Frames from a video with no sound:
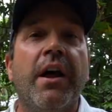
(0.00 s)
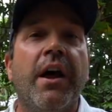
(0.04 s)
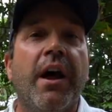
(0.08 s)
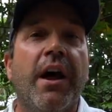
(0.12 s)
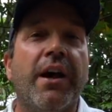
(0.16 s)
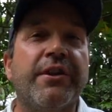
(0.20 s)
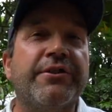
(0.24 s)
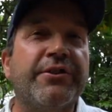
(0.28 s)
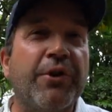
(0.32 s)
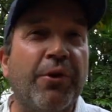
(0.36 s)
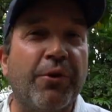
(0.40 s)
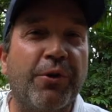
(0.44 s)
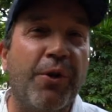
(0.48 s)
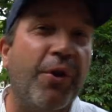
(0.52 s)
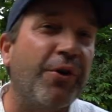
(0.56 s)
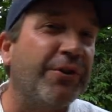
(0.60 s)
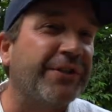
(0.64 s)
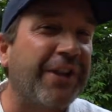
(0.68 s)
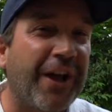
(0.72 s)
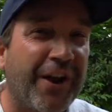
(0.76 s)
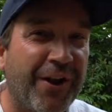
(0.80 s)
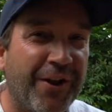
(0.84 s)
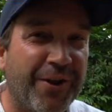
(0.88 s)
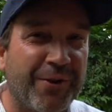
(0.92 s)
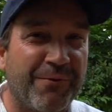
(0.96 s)
Soklong's
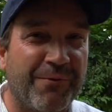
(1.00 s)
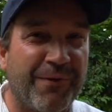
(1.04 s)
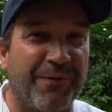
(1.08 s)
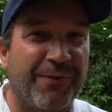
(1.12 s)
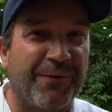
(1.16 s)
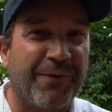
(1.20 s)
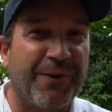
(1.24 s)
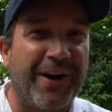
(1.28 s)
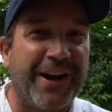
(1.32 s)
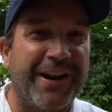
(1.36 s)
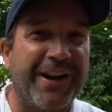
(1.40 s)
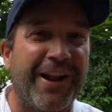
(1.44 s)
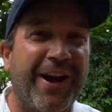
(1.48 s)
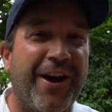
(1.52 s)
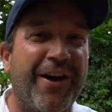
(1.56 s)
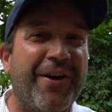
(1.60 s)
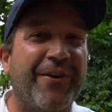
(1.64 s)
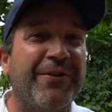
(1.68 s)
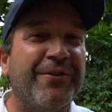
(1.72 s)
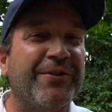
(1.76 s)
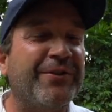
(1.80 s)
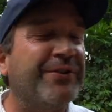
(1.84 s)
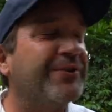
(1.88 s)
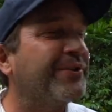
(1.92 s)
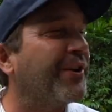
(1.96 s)
out on the river right
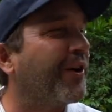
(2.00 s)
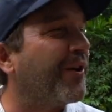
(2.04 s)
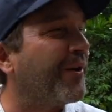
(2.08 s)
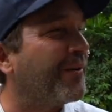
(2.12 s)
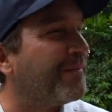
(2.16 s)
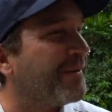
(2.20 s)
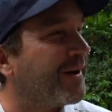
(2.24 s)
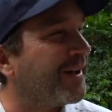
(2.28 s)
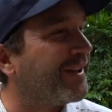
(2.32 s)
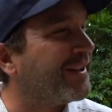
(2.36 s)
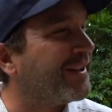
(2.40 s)
now, but